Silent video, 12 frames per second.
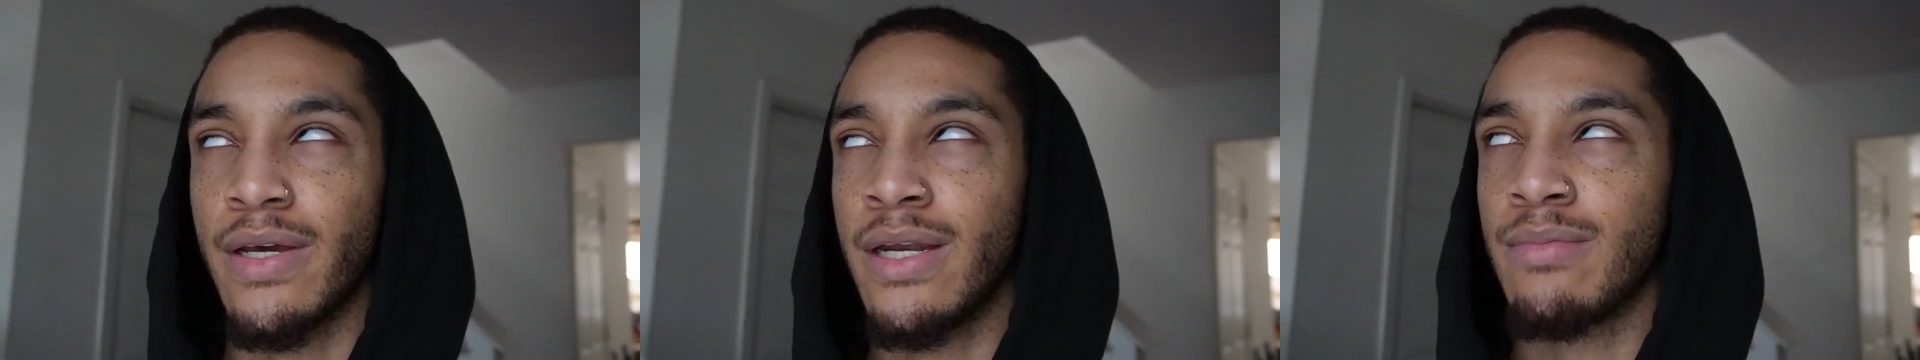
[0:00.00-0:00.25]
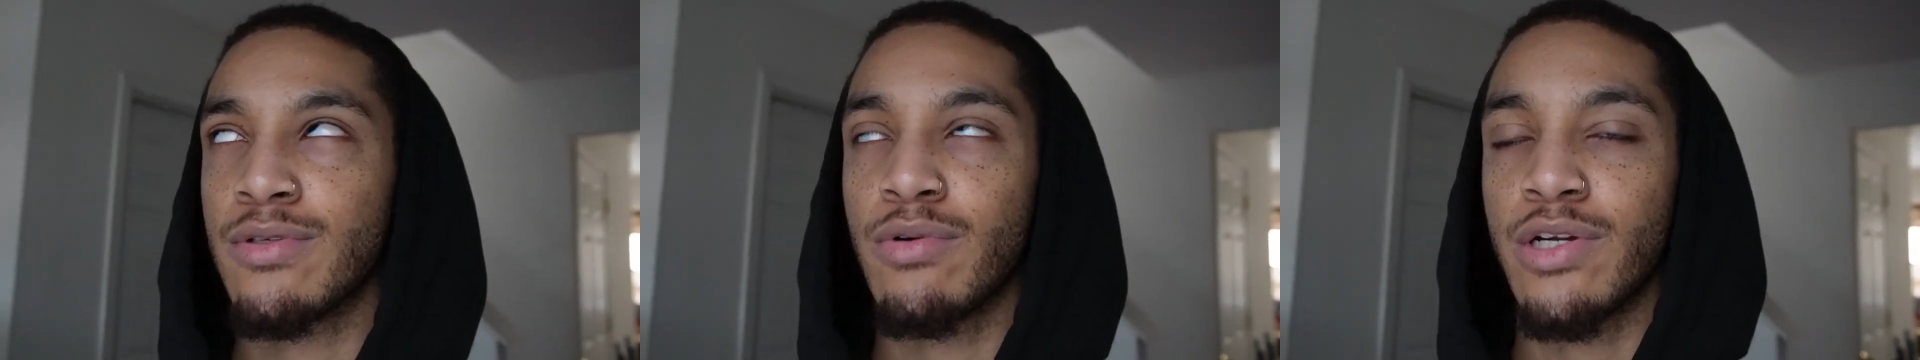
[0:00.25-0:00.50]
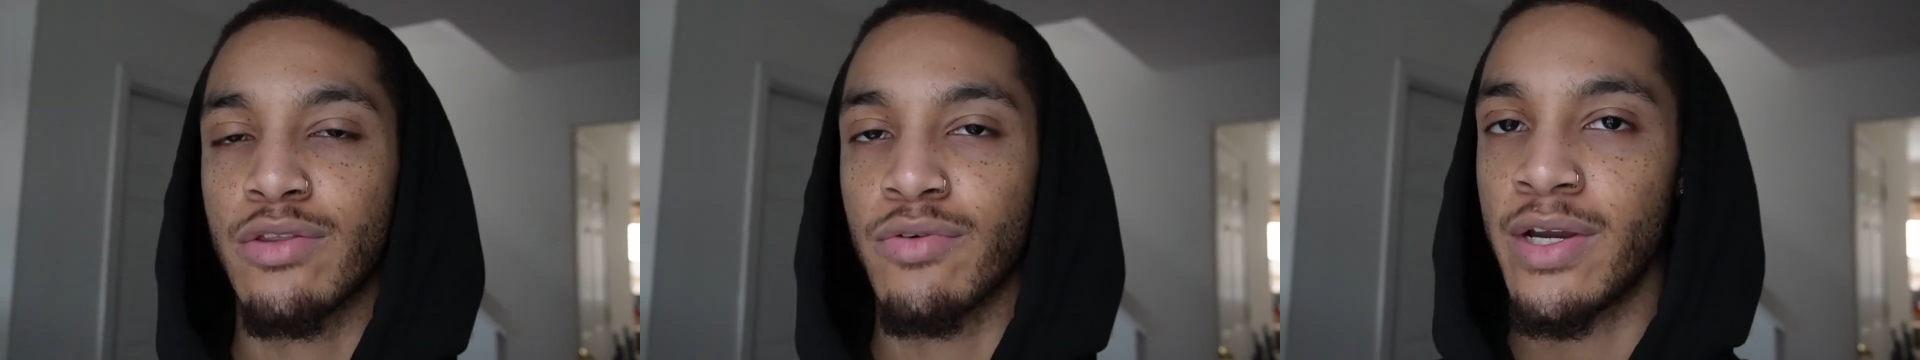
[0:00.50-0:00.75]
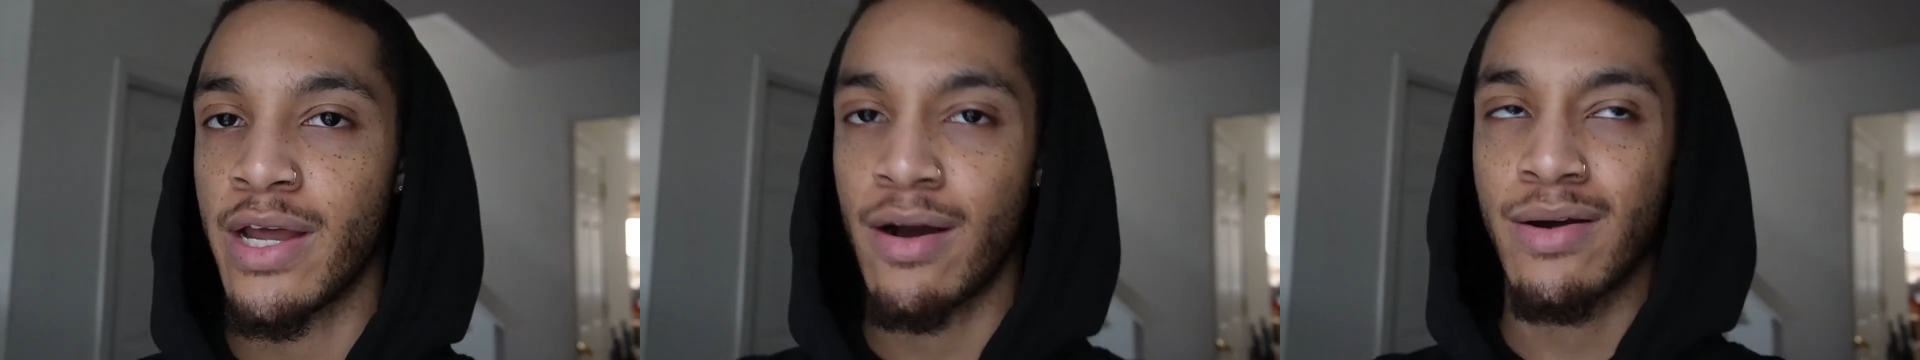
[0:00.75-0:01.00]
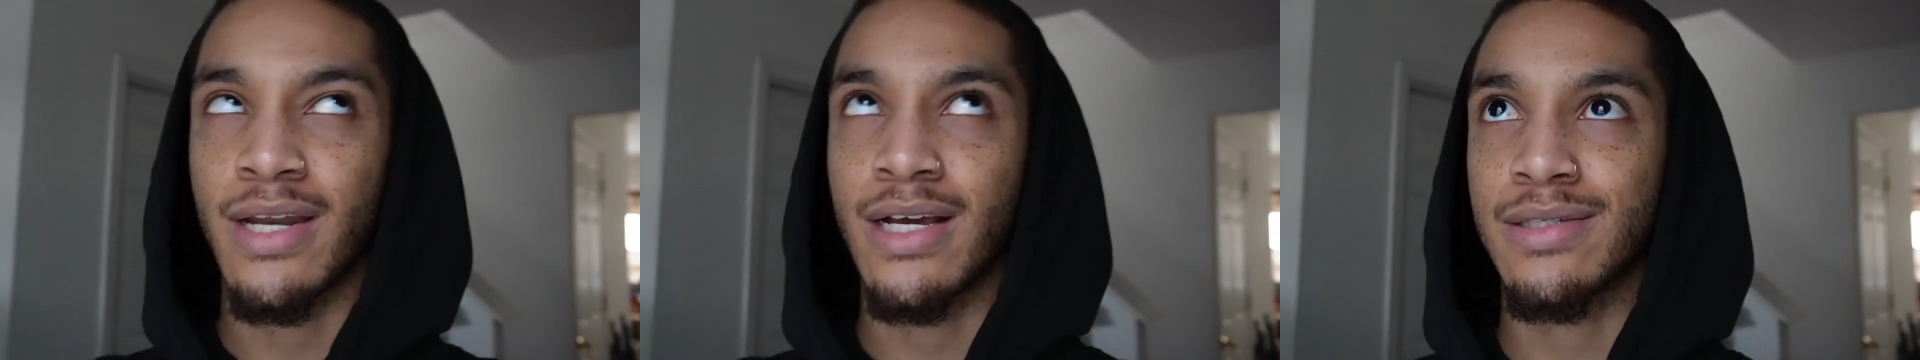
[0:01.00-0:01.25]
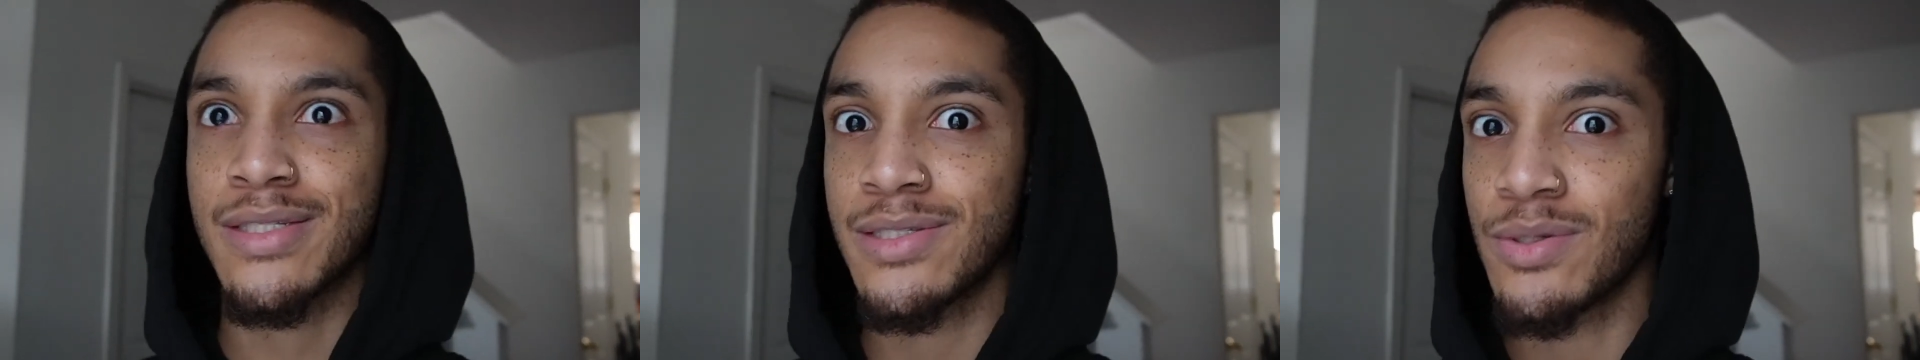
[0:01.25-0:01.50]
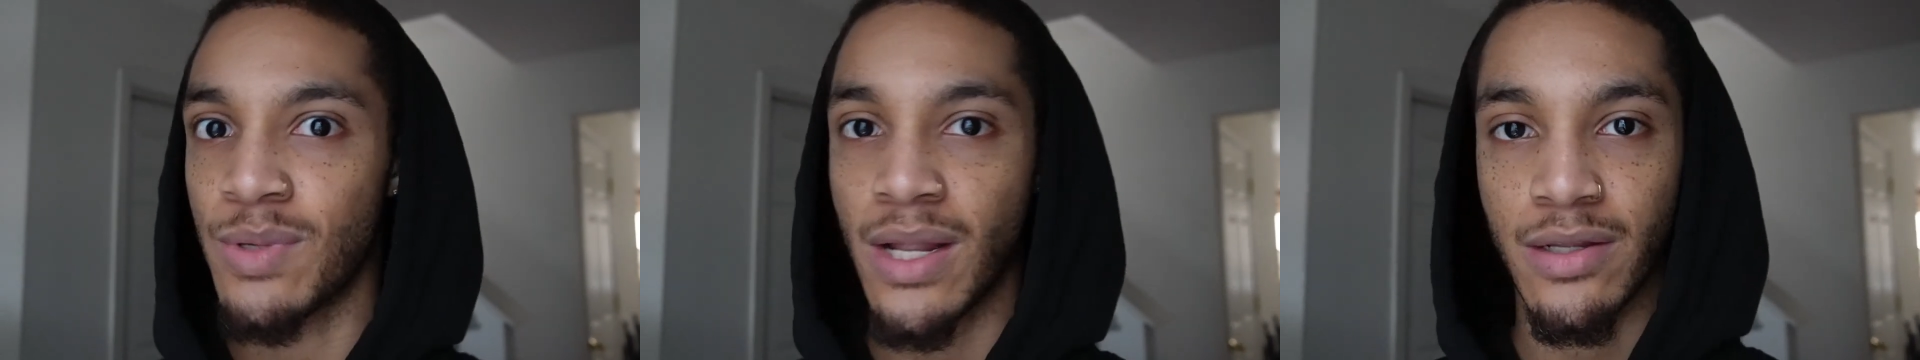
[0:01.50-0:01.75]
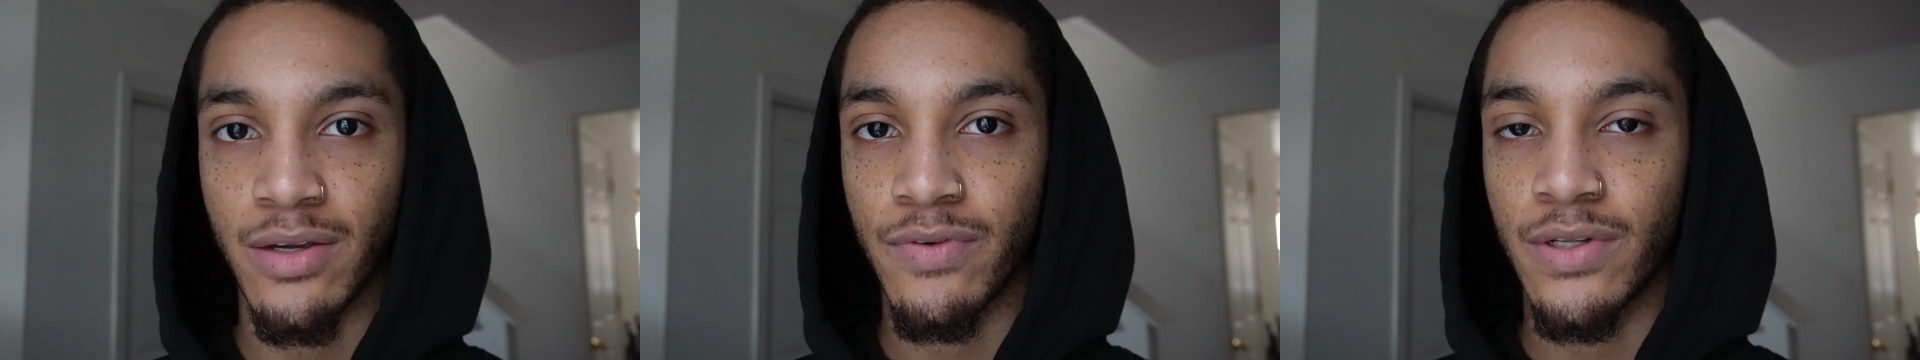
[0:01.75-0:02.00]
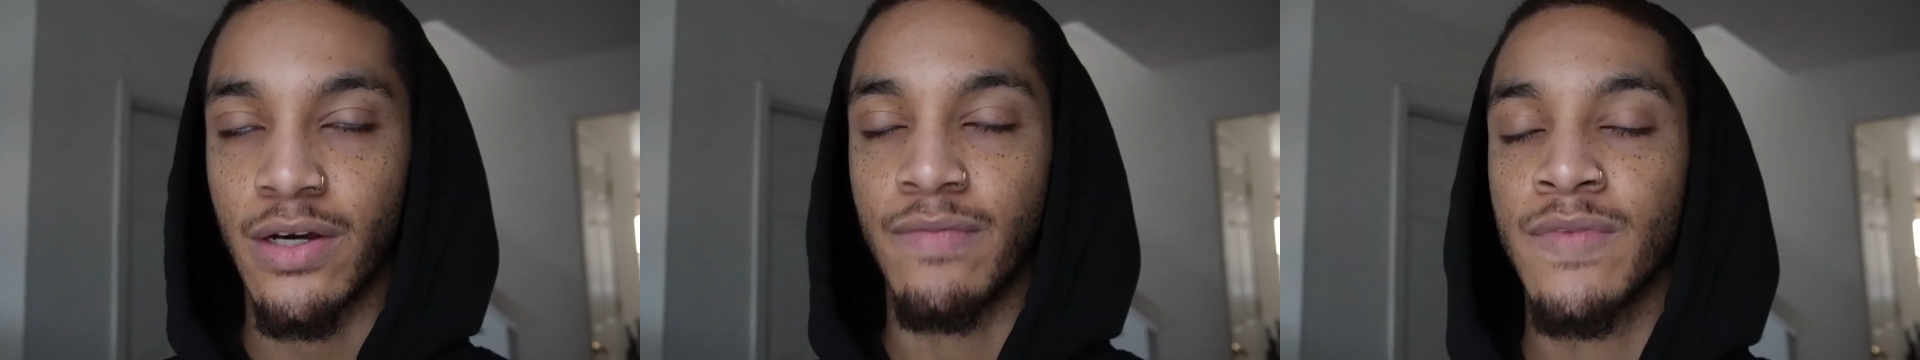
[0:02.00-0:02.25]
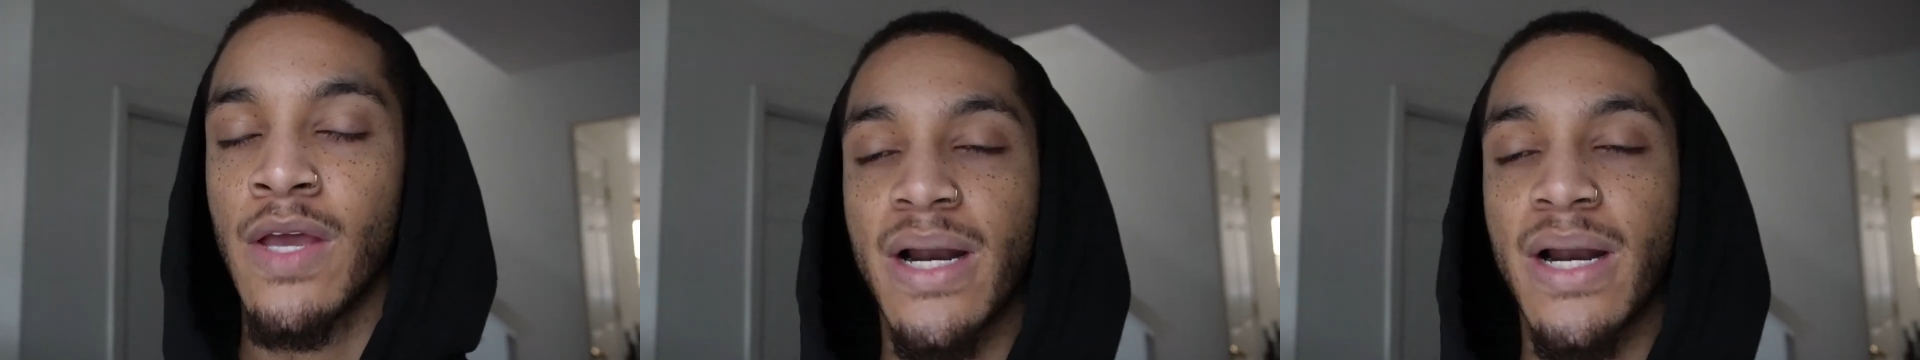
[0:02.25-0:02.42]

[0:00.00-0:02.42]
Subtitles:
And I'm 23 now, and I'm still not looking for love.